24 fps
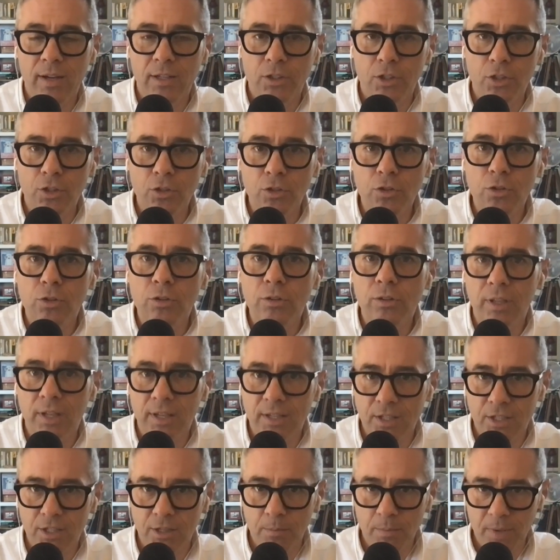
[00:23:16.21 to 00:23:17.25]
a to-do
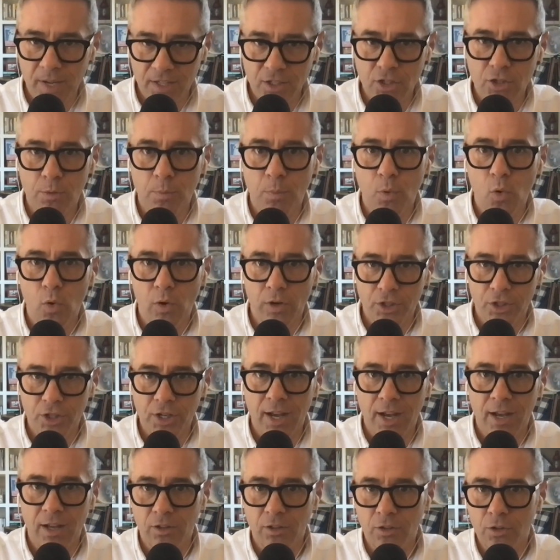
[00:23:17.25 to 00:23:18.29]
list to best support a
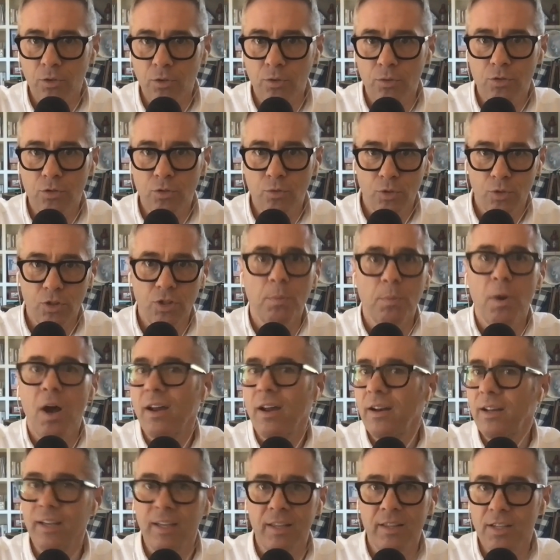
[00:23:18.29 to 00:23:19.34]
child who's
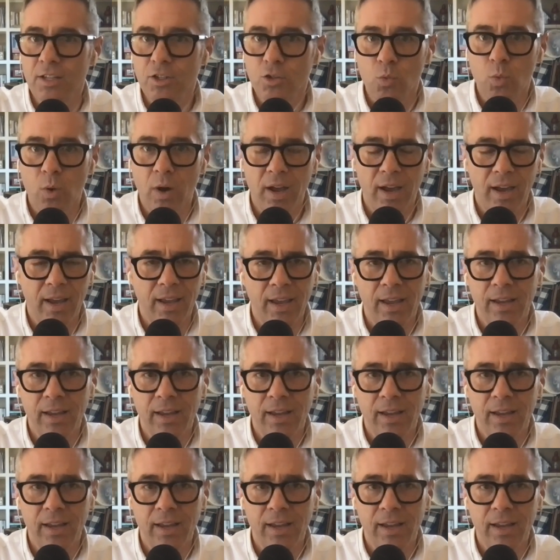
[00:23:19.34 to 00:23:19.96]
responding in this way?